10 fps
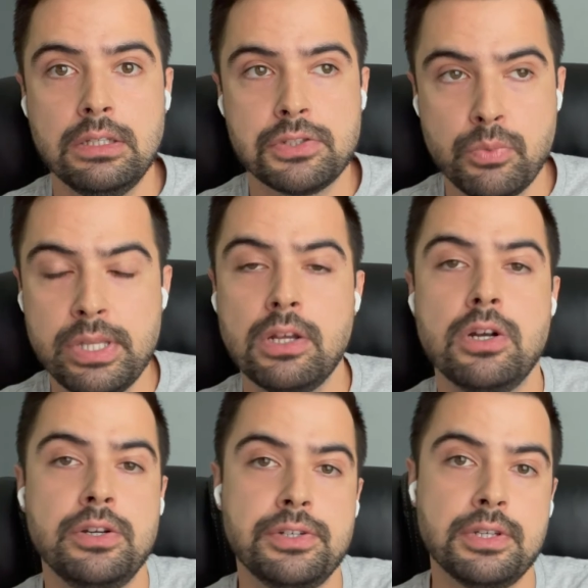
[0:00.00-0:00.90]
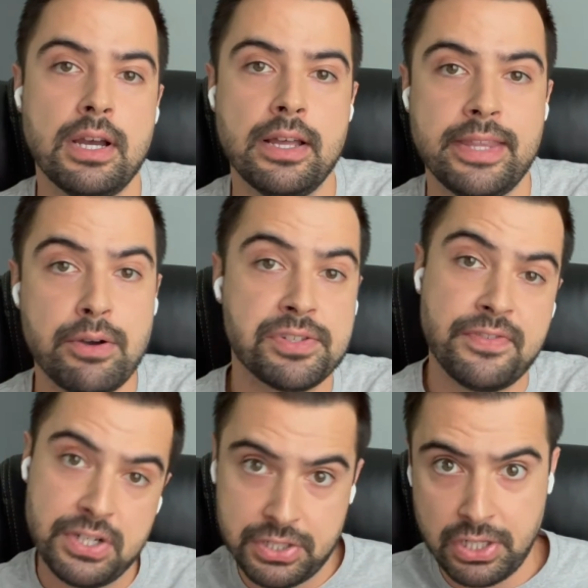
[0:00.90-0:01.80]
we learned, that was
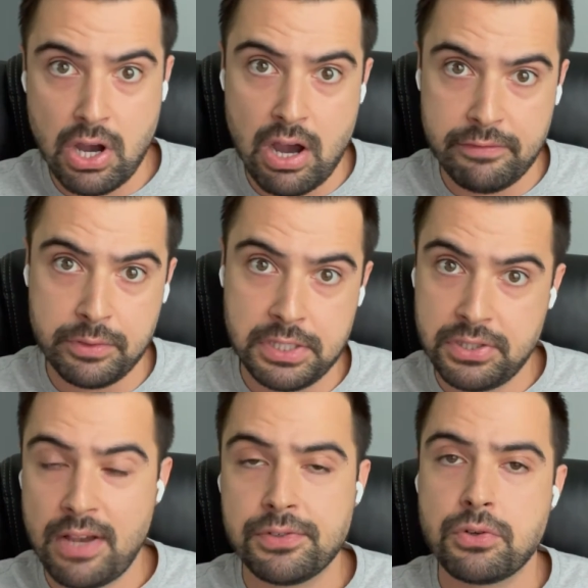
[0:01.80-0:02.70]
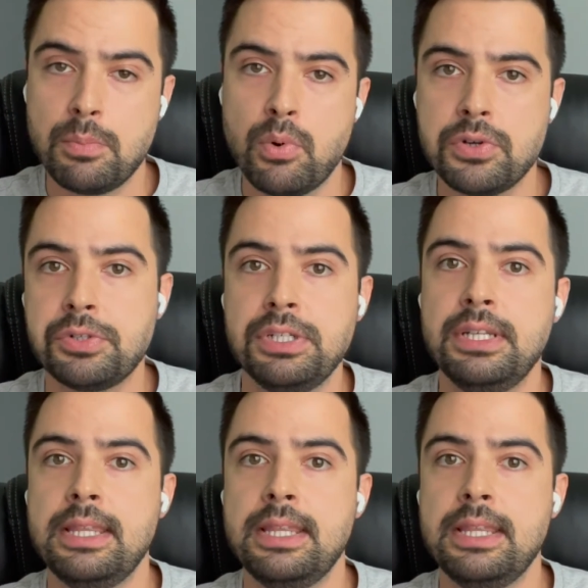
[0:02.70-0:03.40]
finishing off with the JavaScript portion.